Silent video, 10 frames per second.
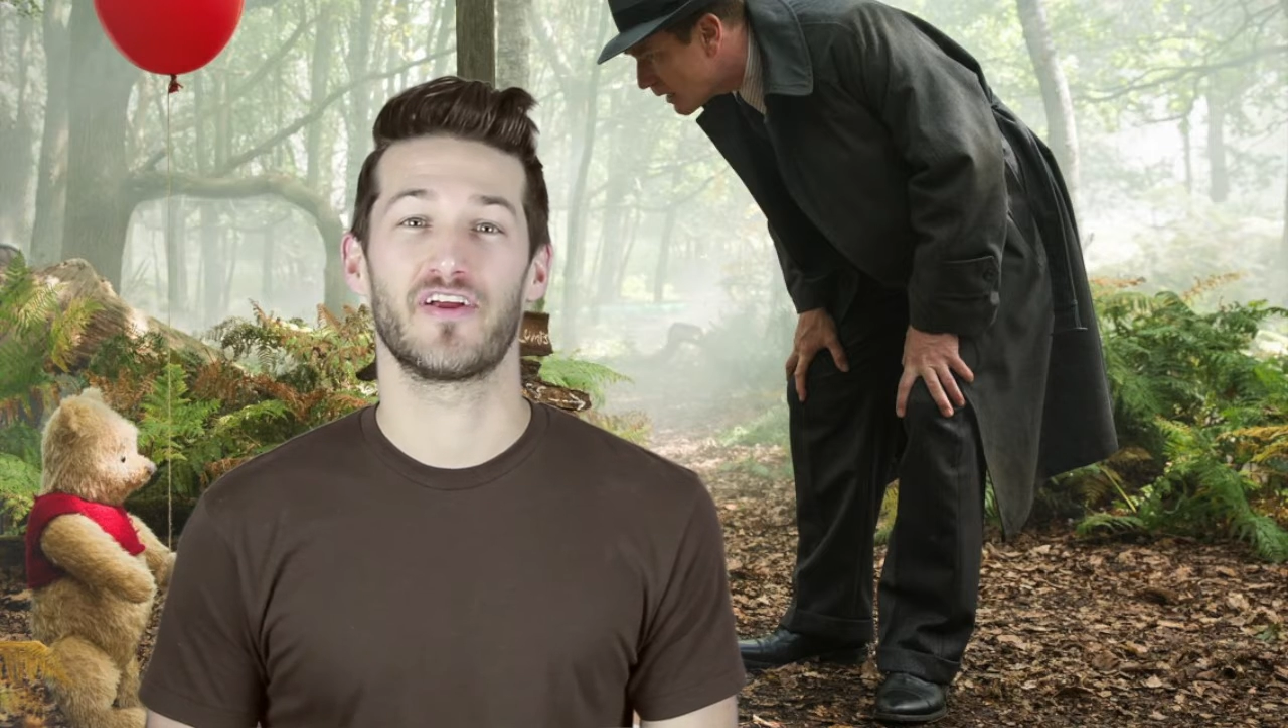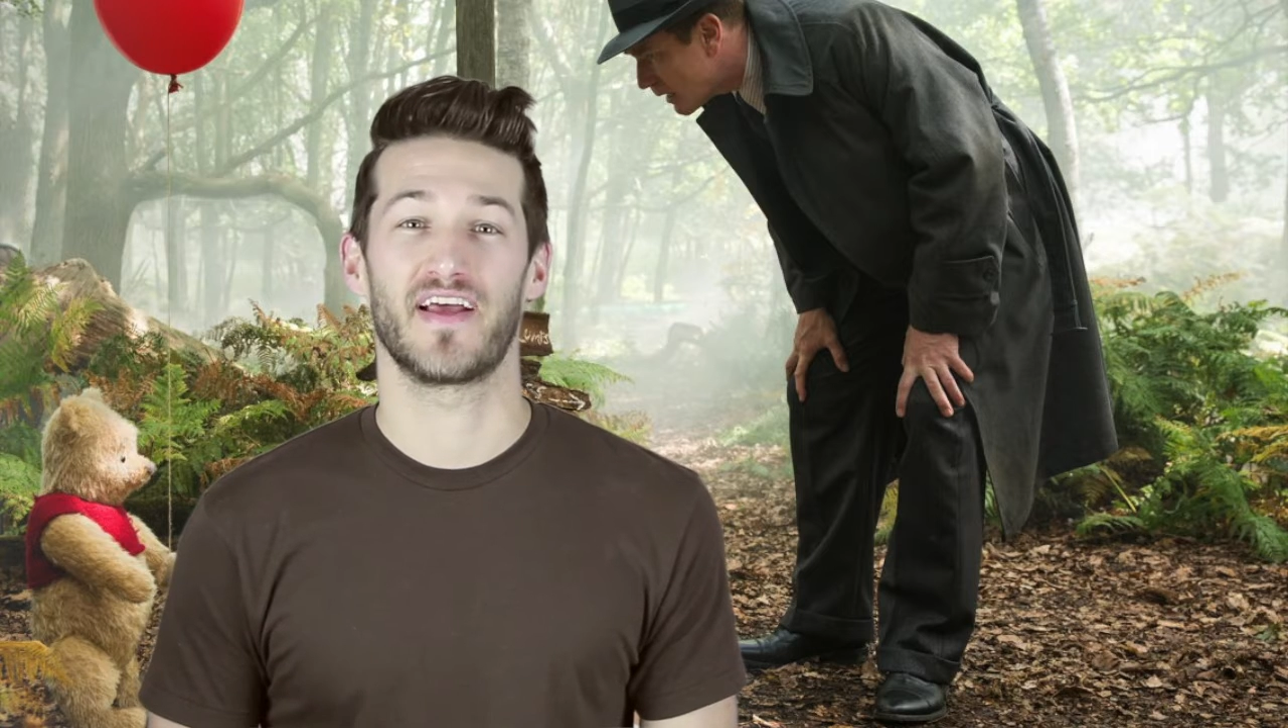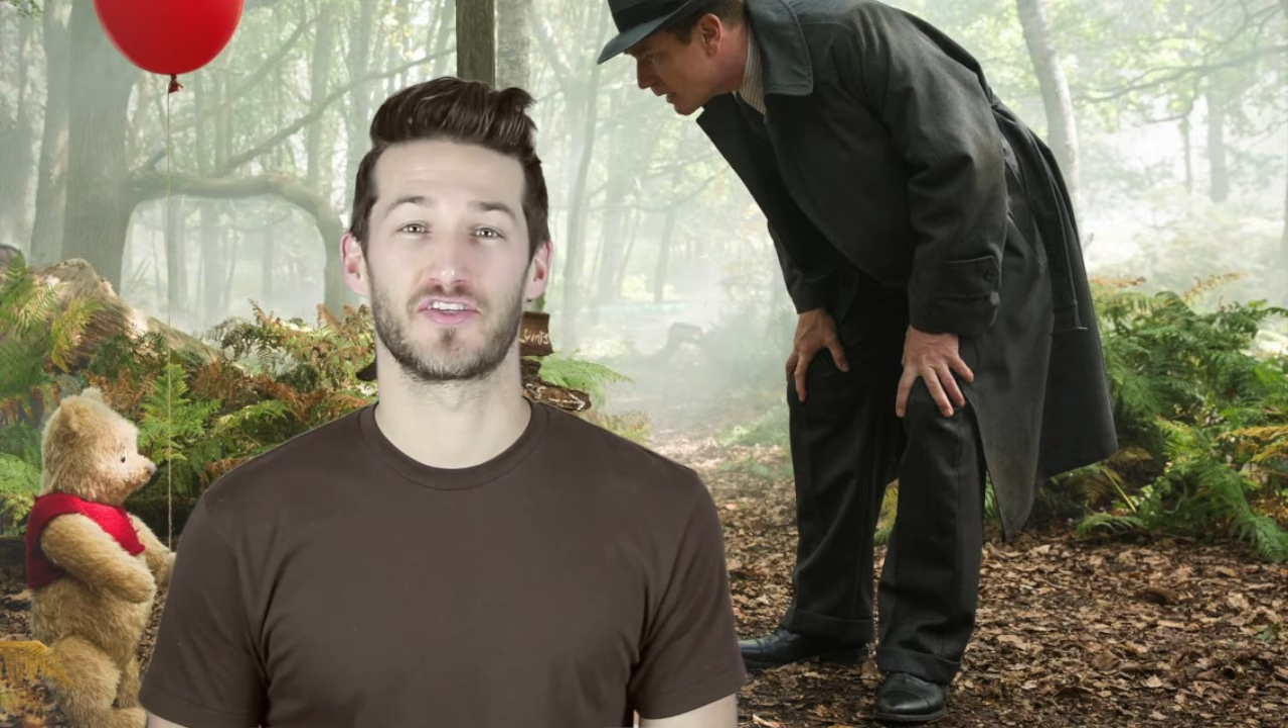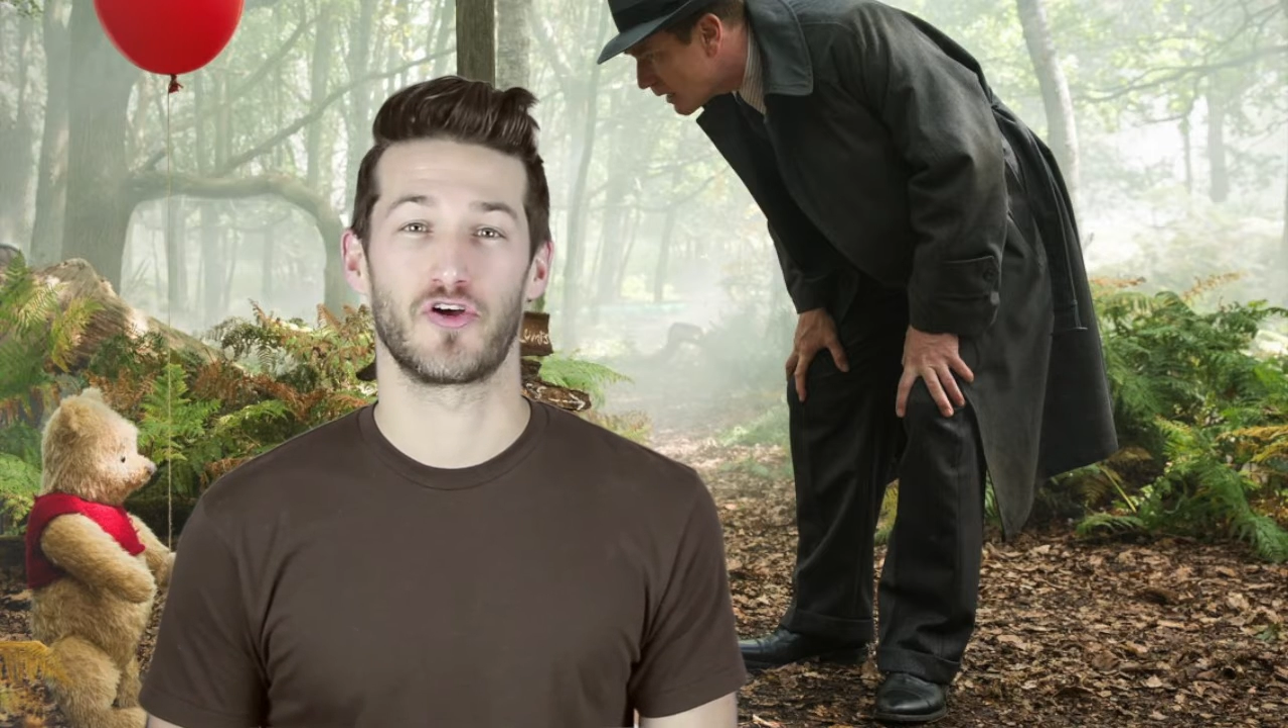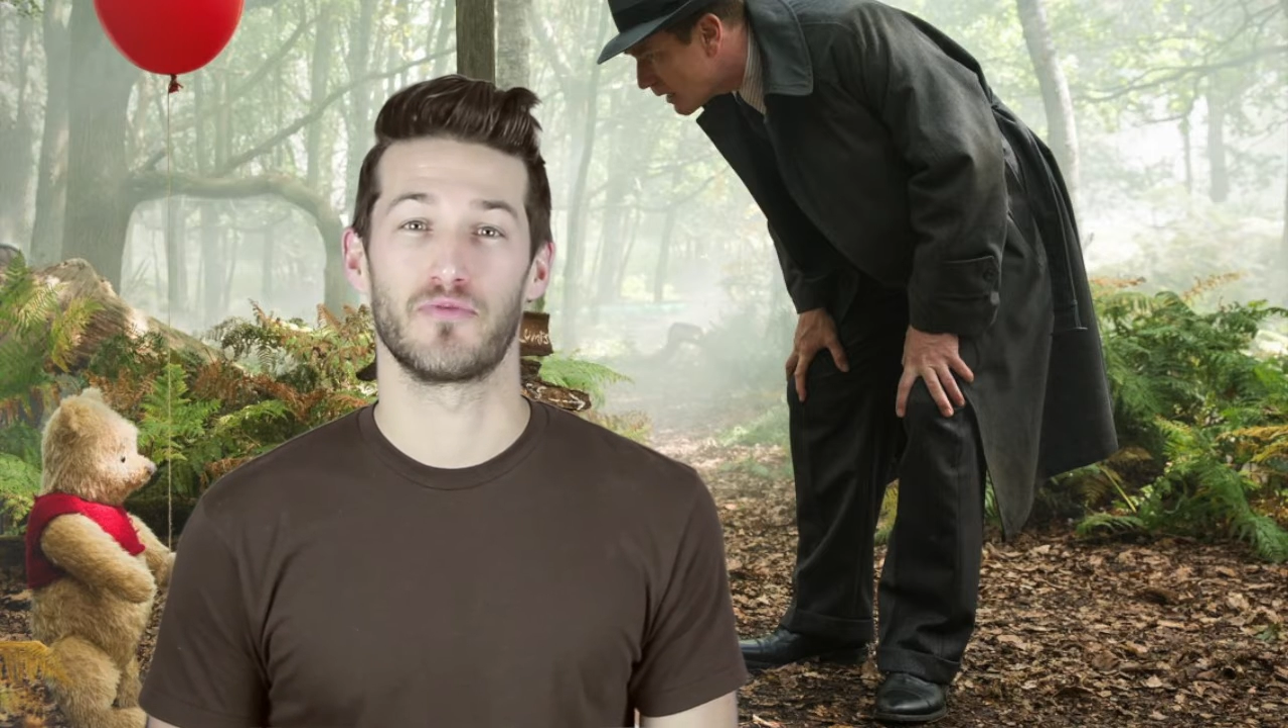
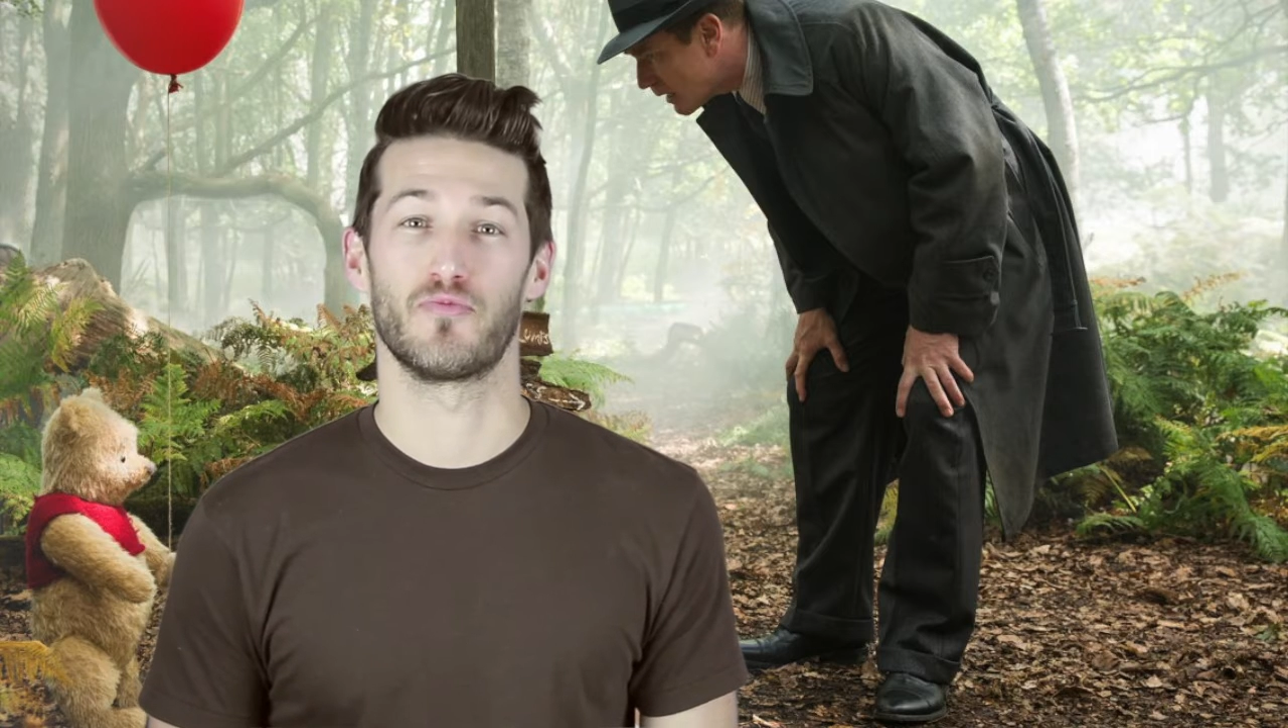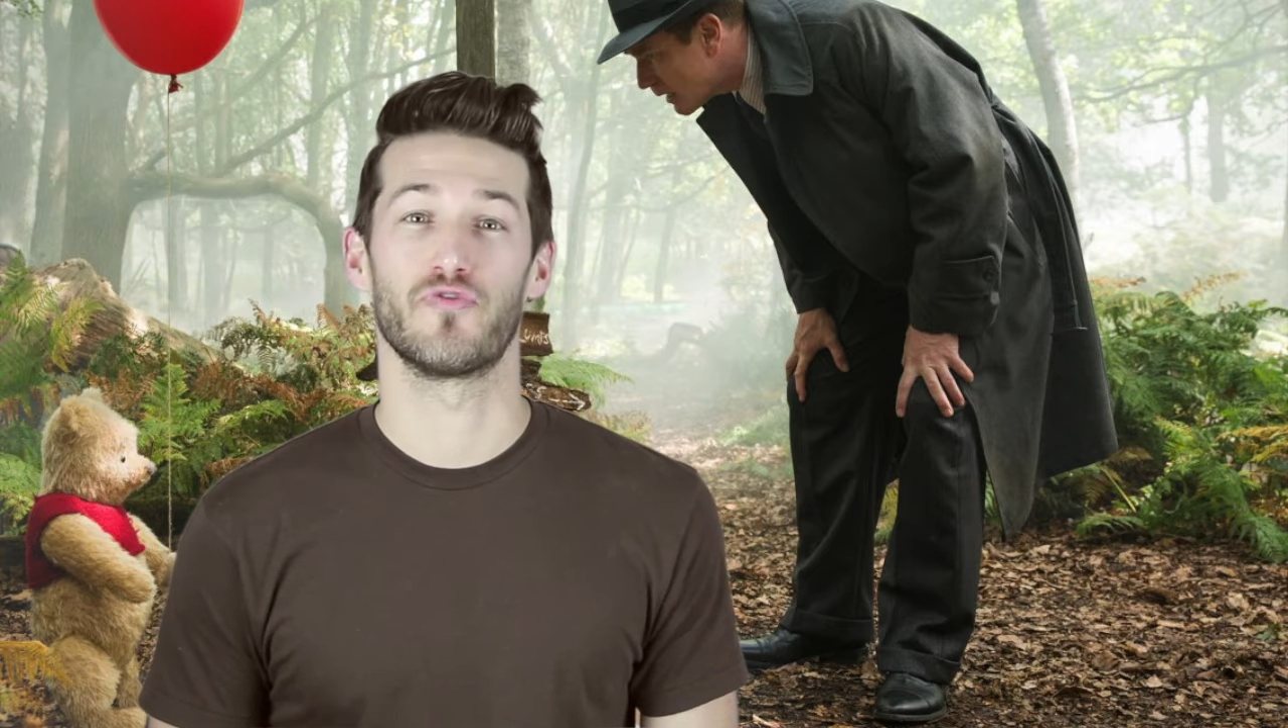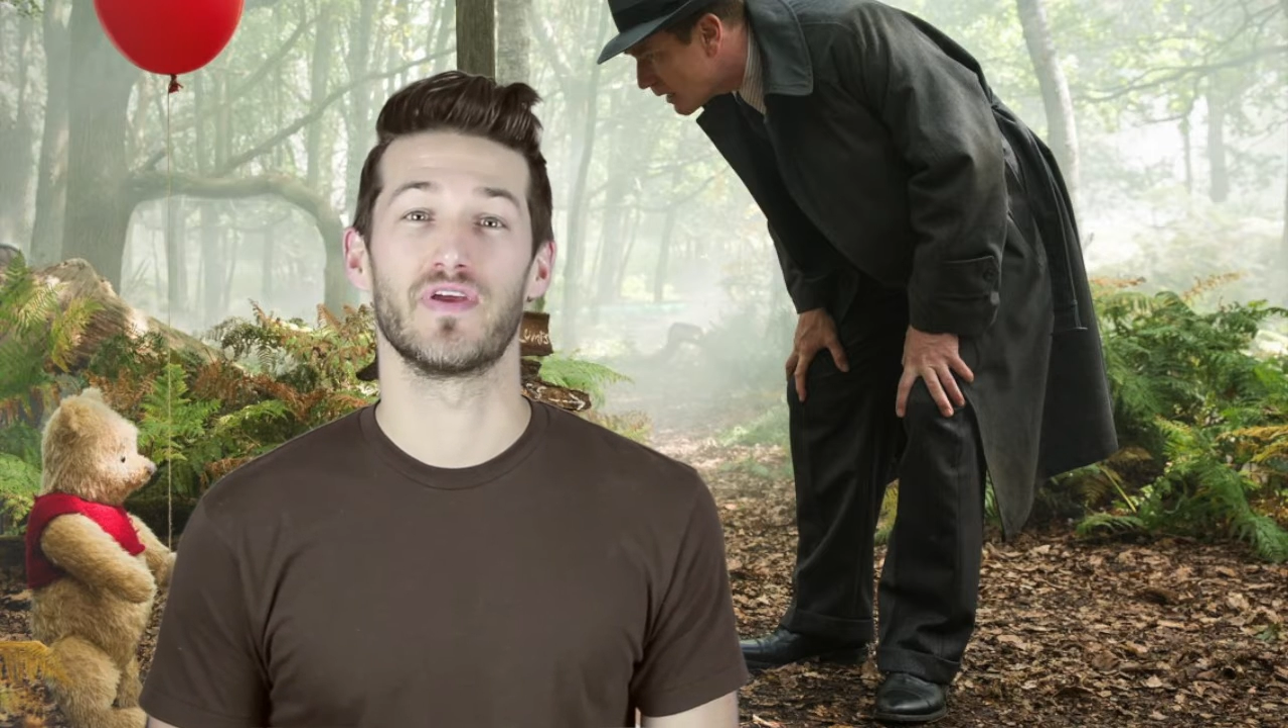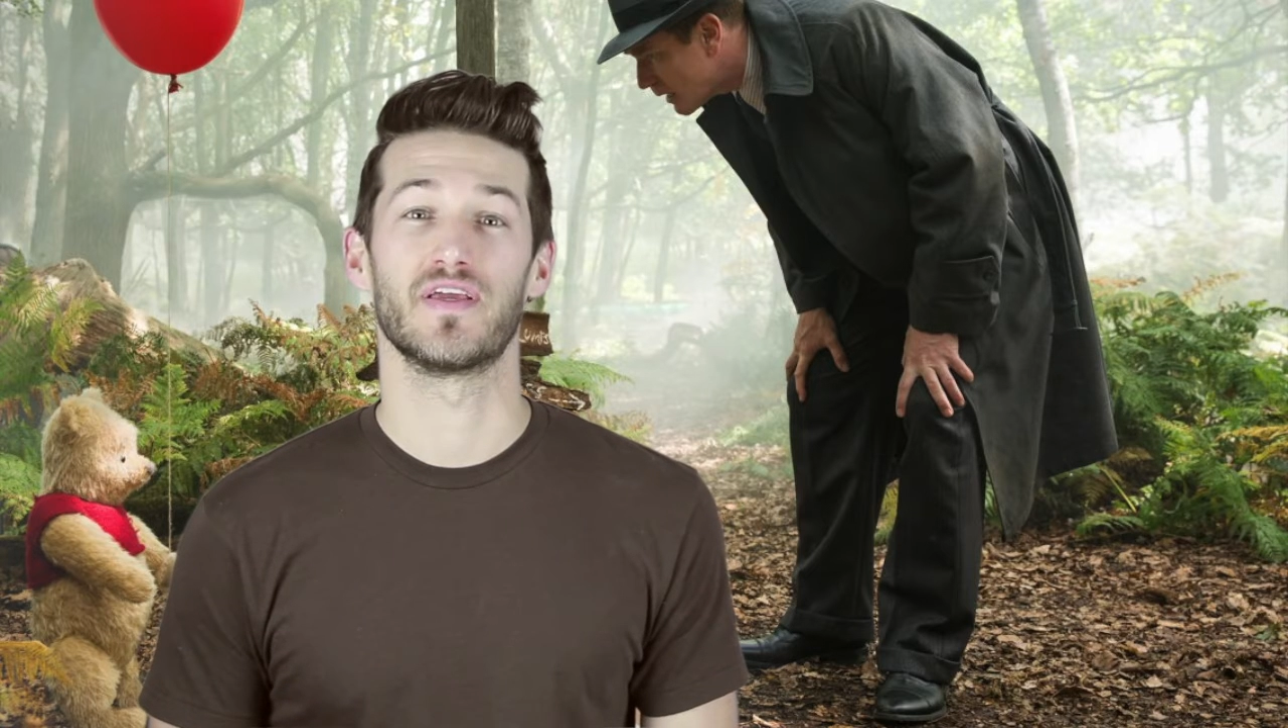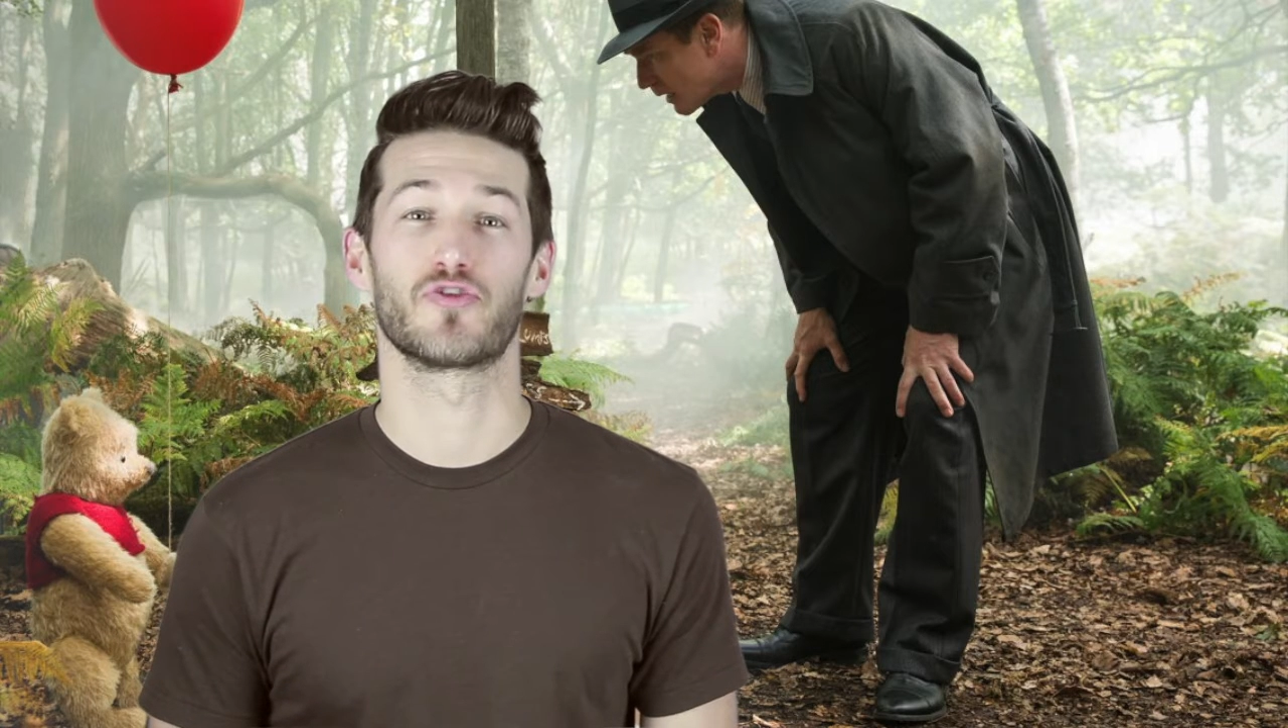and I saw the
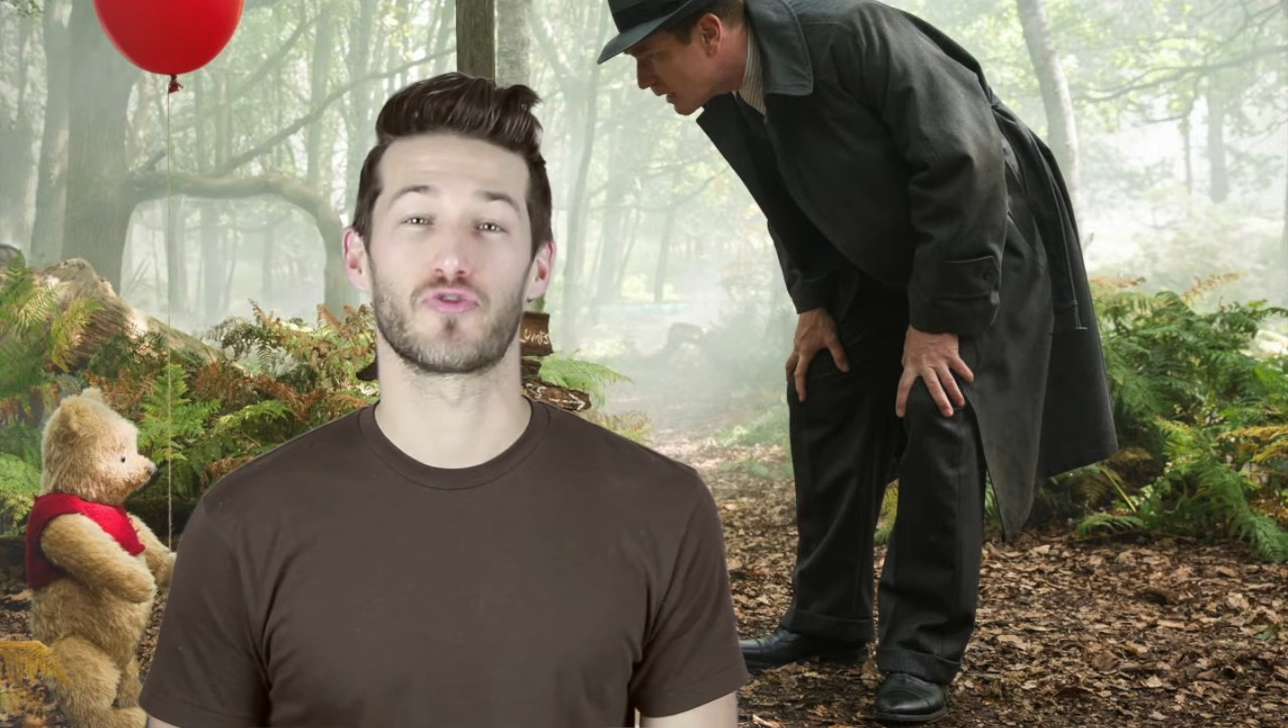movie